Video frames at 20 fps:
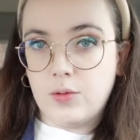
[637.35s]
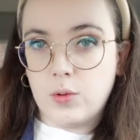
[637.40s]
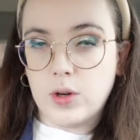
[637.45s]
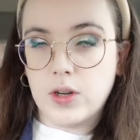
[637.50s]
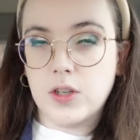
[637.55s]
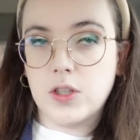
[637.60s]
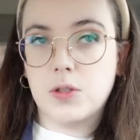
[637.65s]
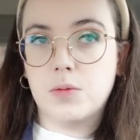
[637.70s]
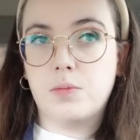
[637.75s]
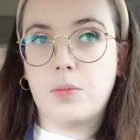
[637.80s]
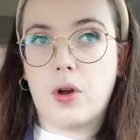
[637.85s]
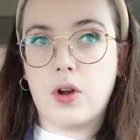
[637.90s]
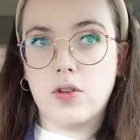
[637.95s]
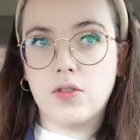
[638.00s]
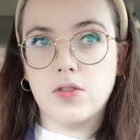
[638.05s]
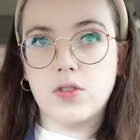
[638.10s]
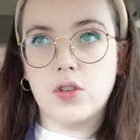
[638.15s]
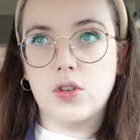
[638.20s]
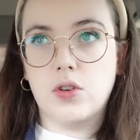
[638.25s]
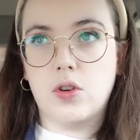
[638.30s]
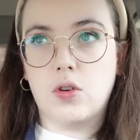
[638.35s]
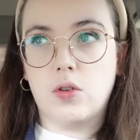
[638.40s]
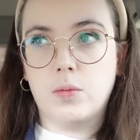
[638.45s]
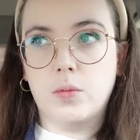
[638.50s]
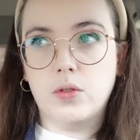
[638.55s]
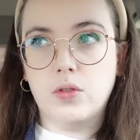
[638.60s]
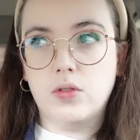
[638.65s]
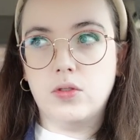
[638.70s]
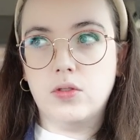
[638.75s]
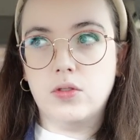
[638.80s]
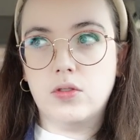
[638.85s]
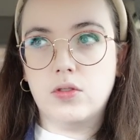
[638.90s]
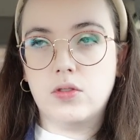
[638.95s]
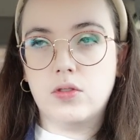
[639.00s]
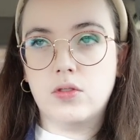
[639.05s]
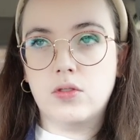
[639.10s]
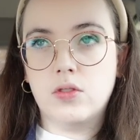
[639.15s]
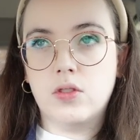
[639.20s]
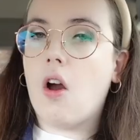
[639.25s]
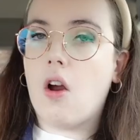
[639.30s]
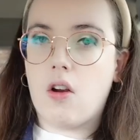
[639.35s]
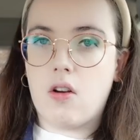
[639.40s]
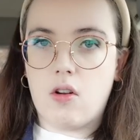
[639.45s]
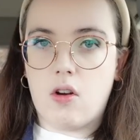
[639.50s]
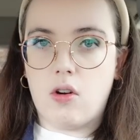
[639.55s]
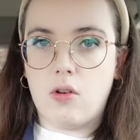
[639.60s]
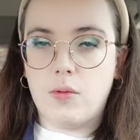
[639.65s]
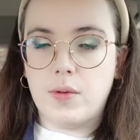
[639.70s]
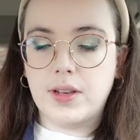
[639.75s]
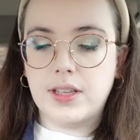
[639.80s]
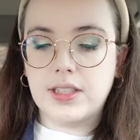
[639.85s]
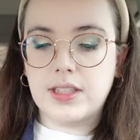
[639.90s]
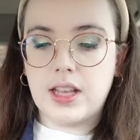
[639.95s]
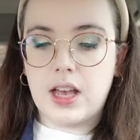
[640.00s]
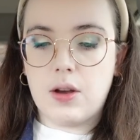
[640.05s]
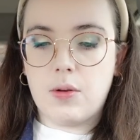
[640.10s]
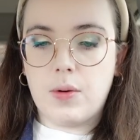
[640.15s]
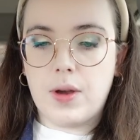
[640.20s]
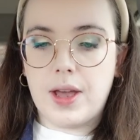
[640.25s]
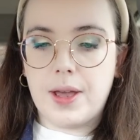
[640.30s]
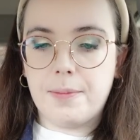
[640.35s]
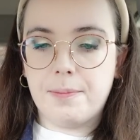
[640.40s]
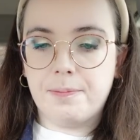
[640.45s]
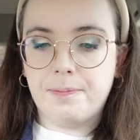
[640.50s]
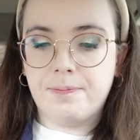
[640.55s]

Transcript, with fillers: whereas Barnes and Nobles aren't always that way.